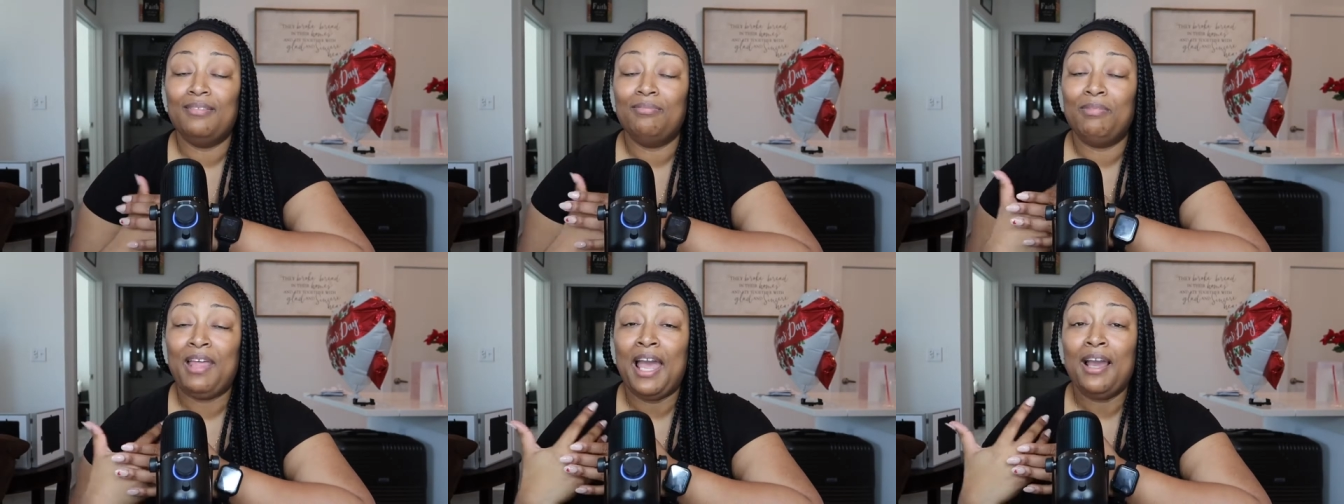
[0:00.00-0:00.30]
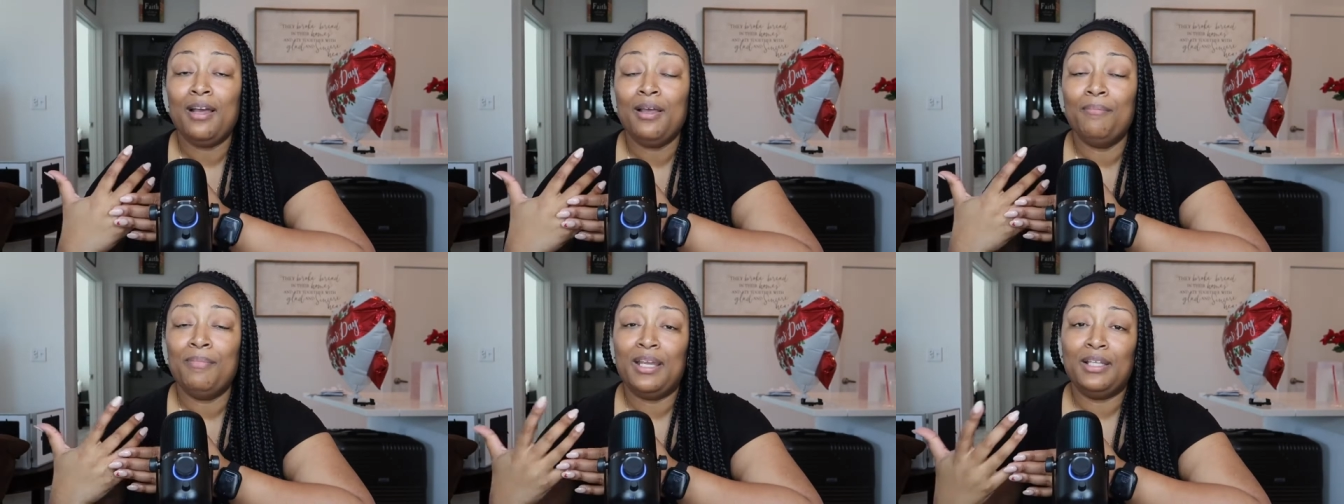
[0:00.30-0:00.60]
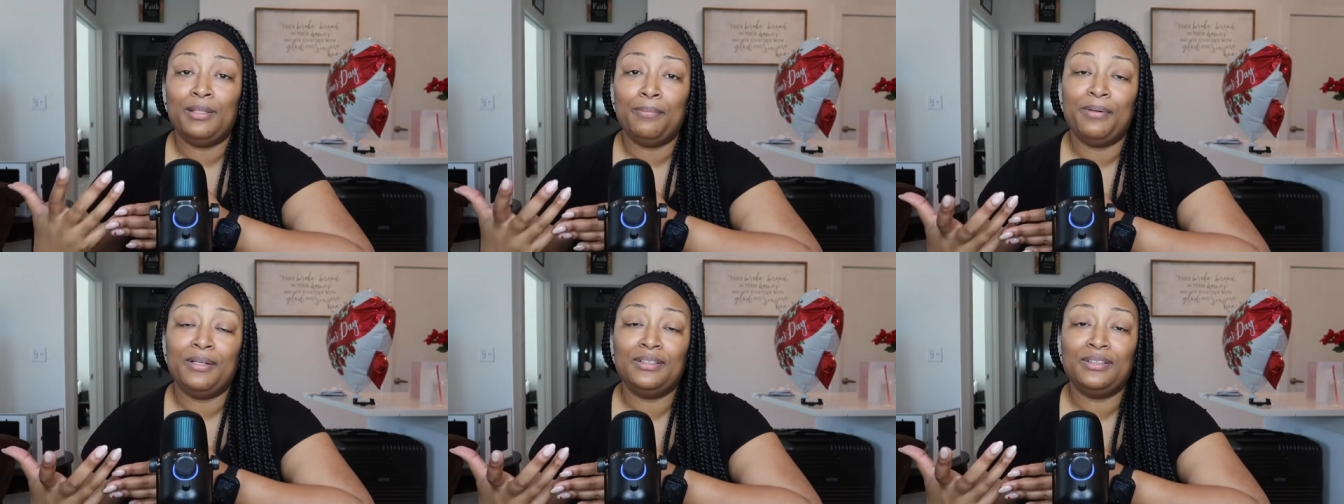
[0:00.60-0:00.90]
that could make
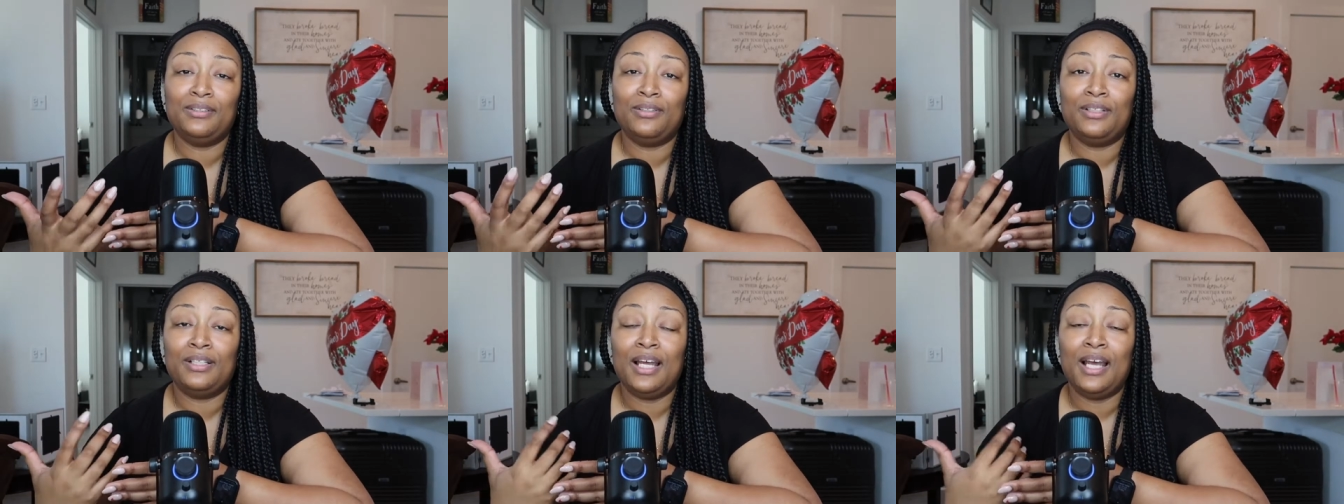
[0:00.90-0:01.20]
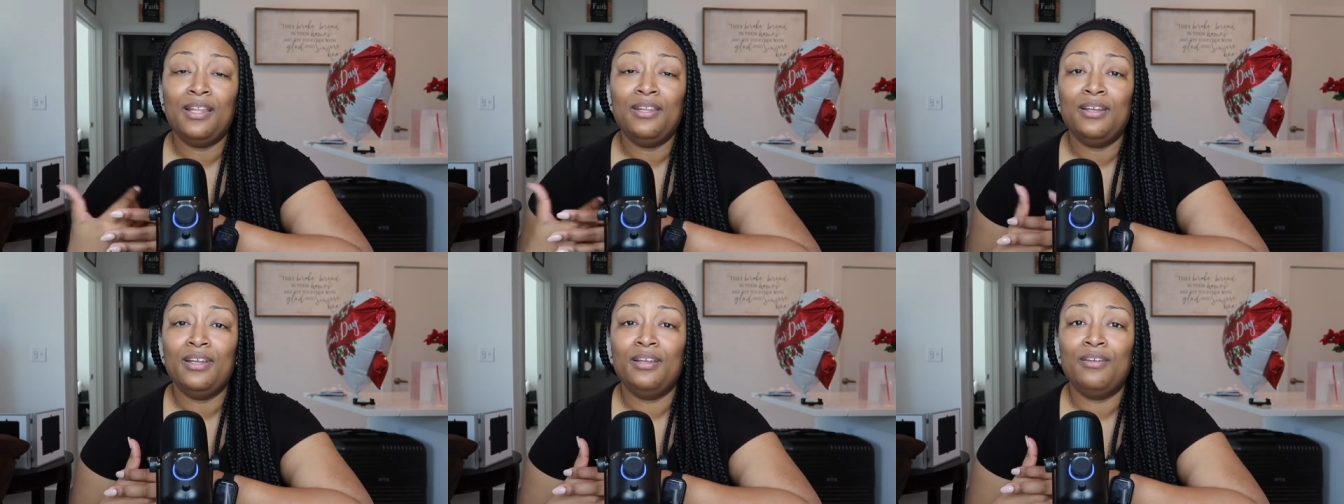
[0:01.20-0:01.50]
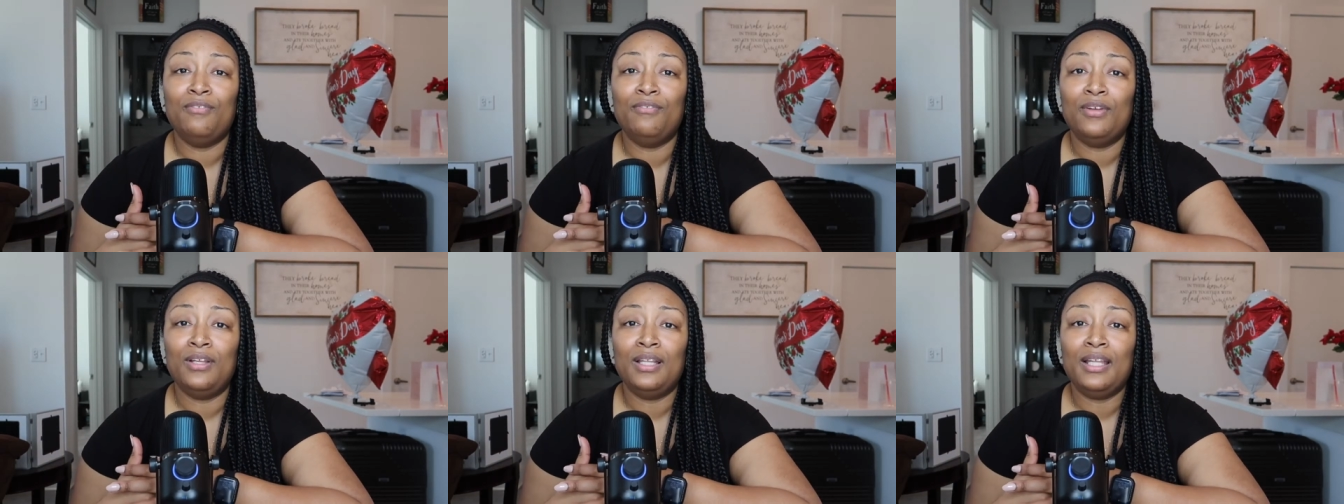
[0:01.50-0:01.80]
the person on the other
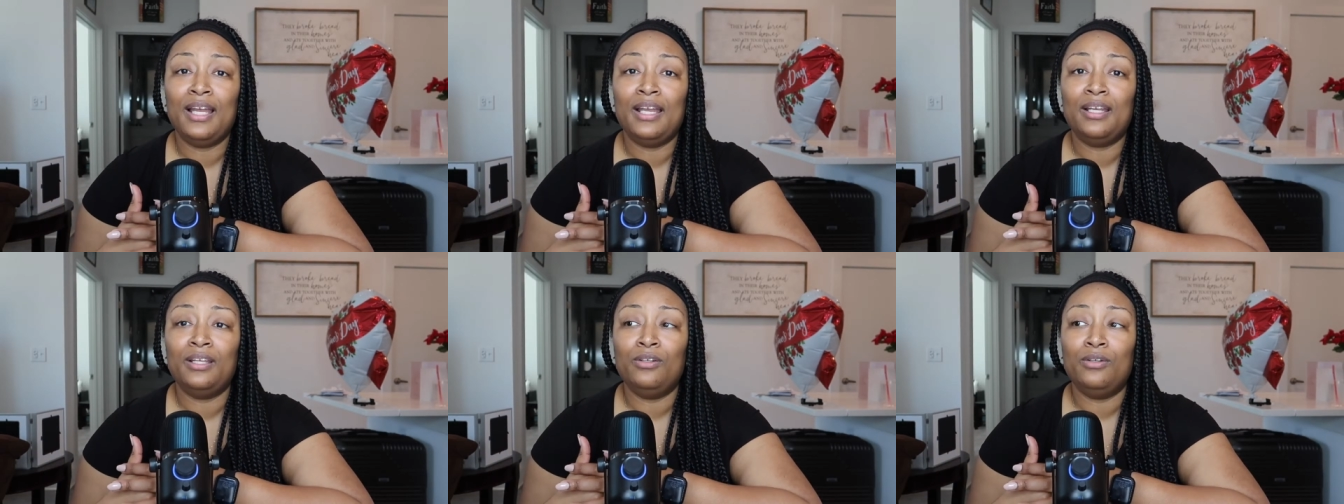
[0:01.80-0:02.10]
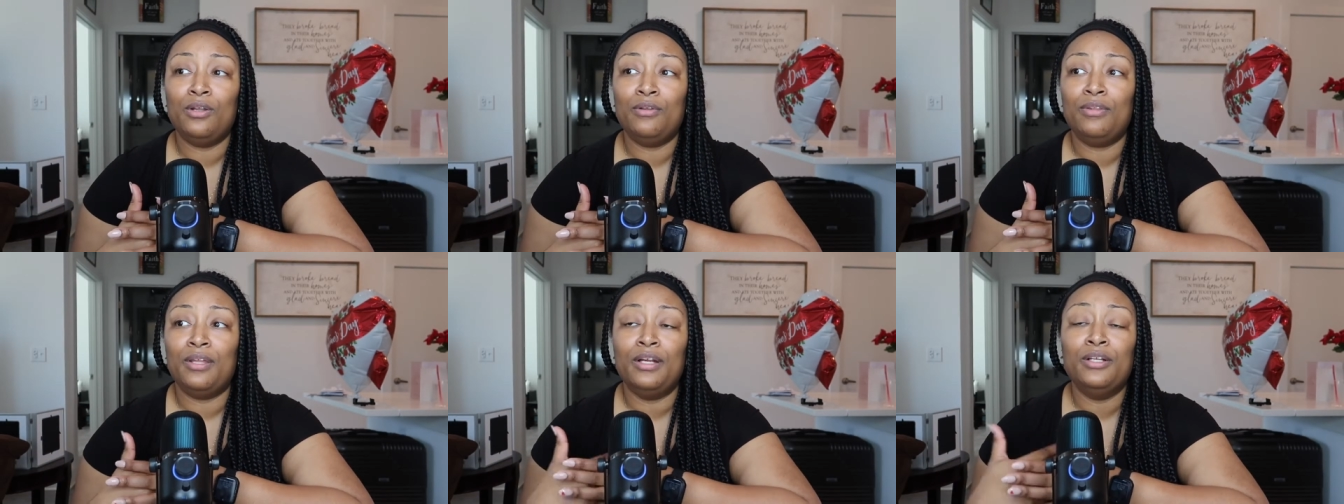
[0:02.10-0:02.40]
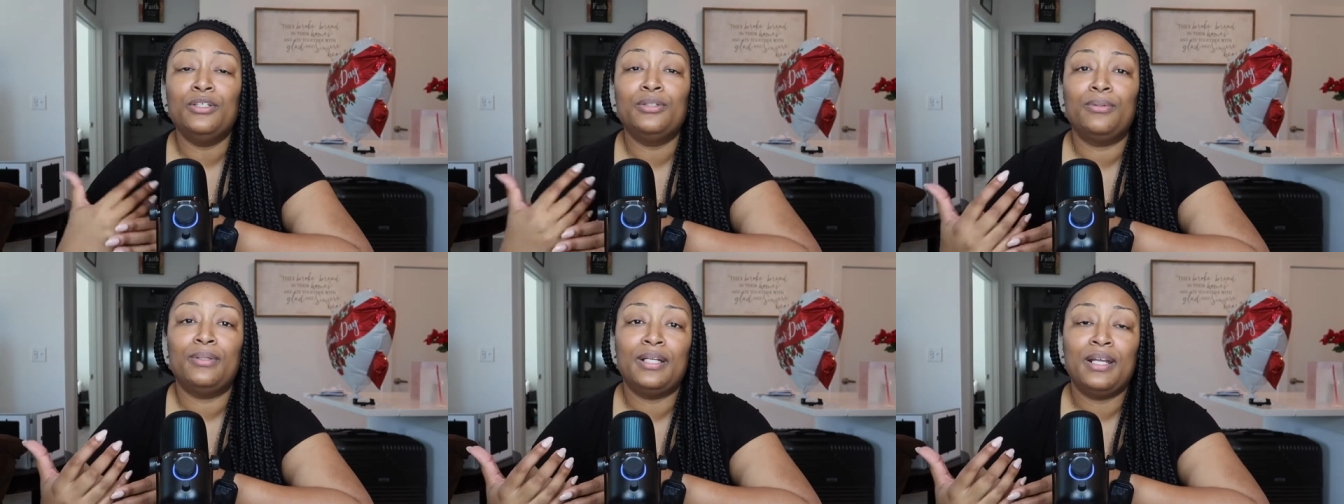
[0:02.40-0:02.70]
end feel like you know they're
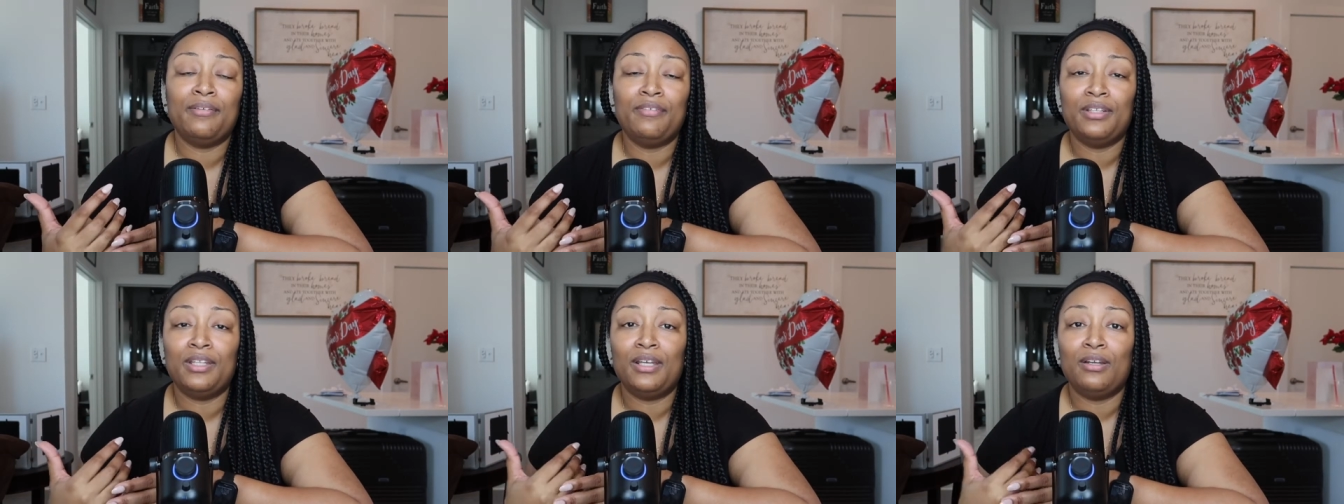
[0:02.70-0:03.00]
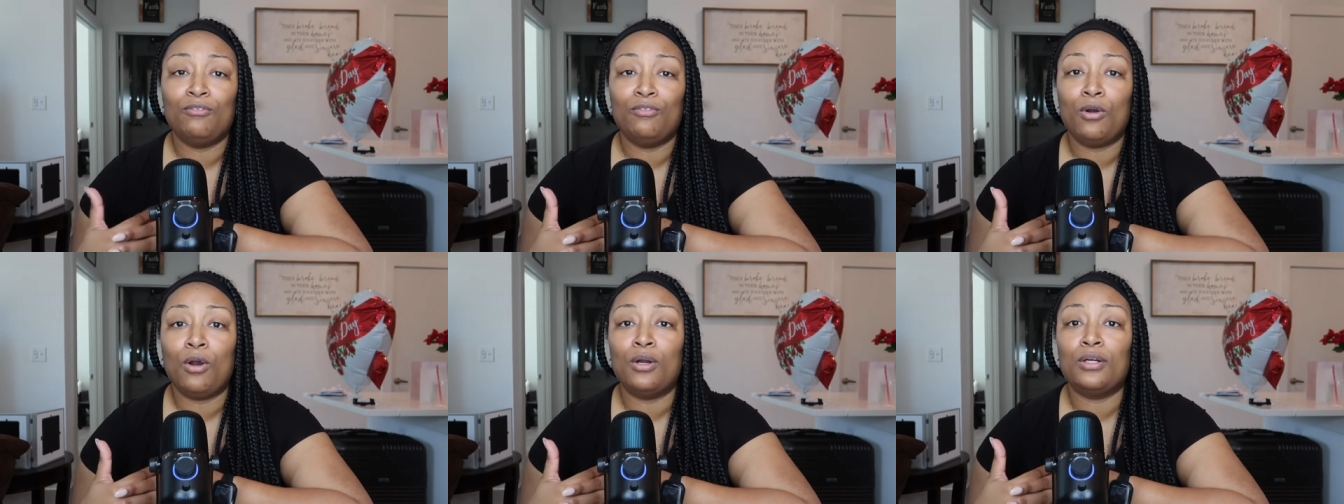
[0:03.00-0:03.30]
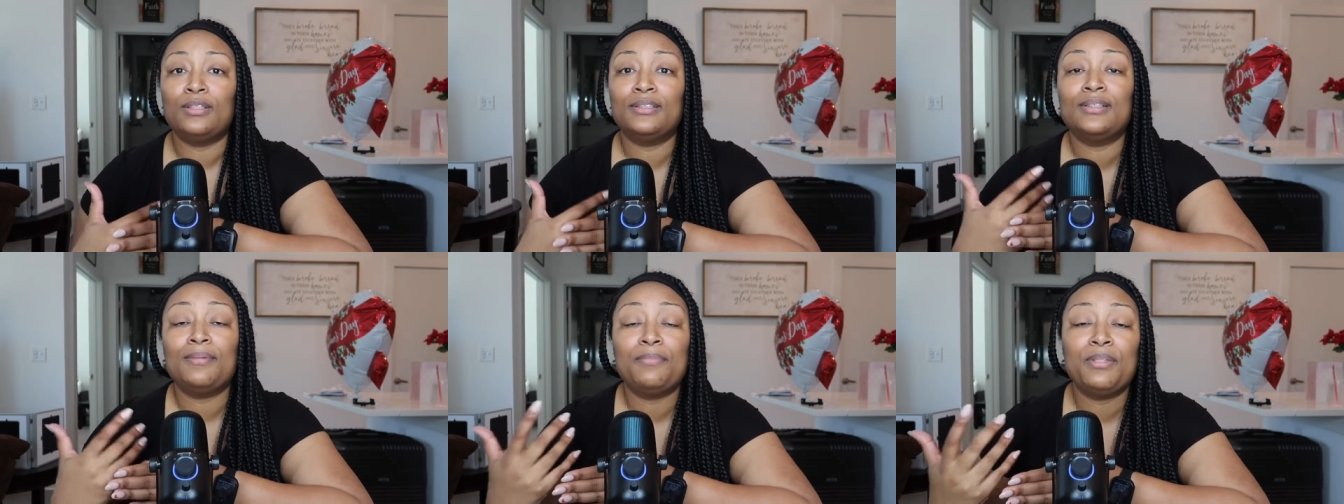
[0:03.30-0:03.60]
doing everything wrong
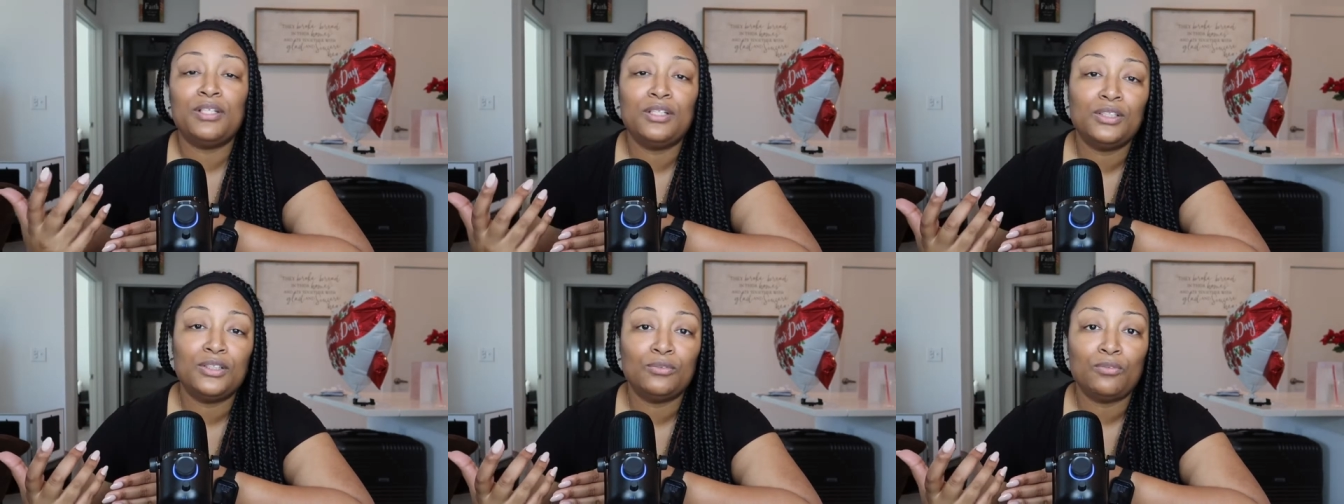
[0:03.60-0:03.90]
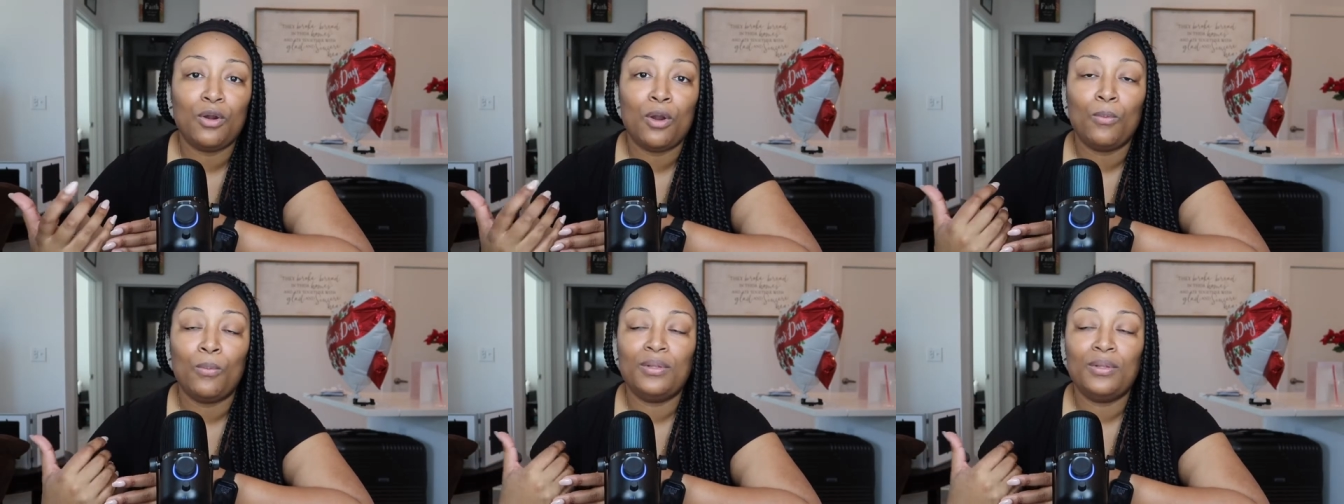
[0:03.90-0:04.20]
or something is wrong